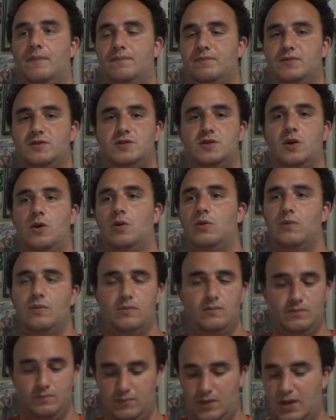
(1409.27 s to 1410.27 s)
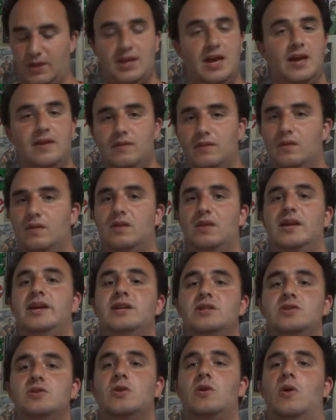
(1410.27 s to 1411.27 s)
So, again,
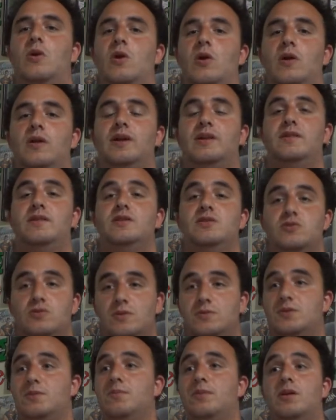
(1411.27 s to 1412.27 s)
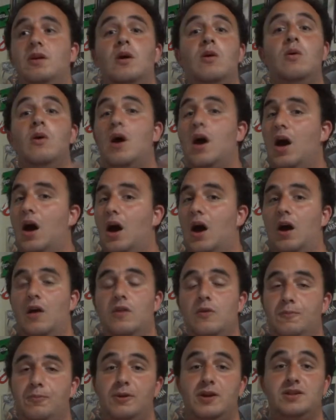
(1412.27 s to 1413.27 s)
links are all in the description below.
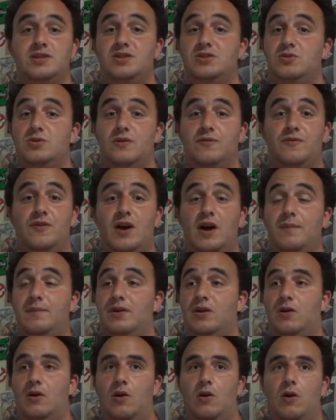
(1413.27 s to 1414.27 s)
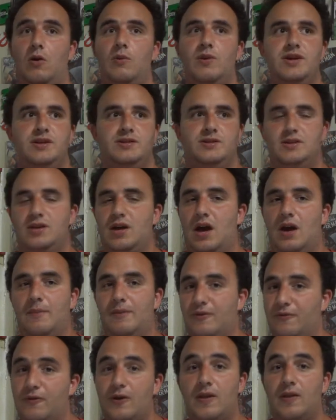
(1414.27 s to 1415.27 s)
Other places you can find me are always
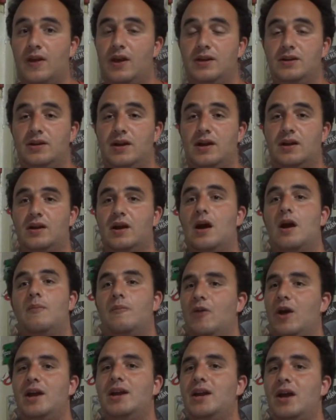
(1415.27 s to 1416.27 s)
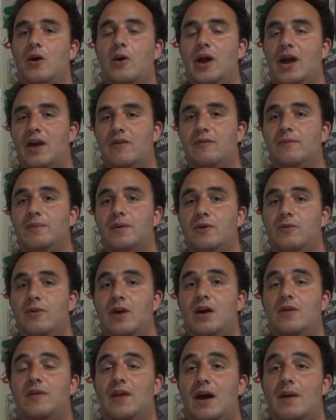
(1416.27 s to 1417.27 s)
ComicFrontline.com. Right now, I haven't been
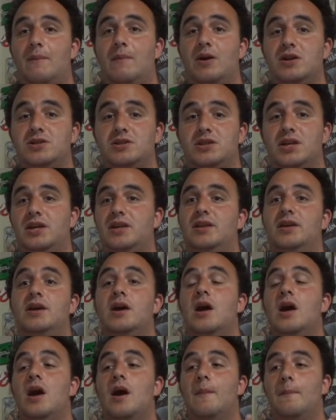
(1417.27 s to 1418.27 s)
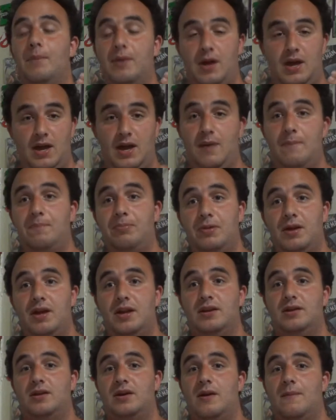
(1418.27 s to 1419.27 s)
around that much lately, but I am
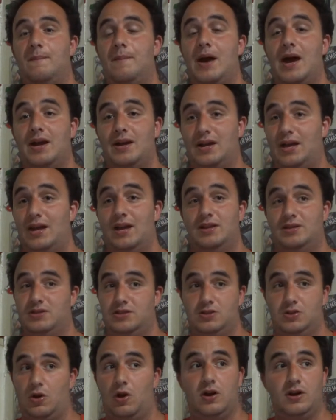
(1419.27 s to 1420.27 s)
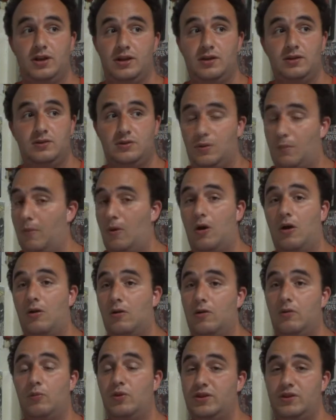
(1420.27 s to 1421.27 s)
planning to come back, and it's starting
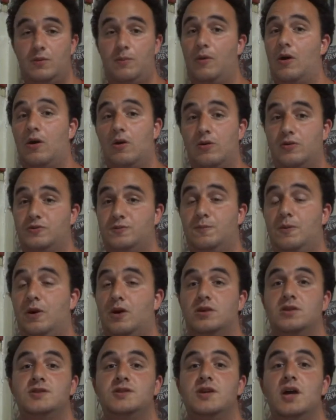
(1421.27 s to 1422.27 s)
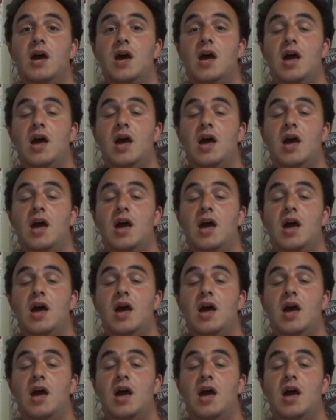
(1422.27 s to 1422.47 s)
tomorrow with tomorrow's books.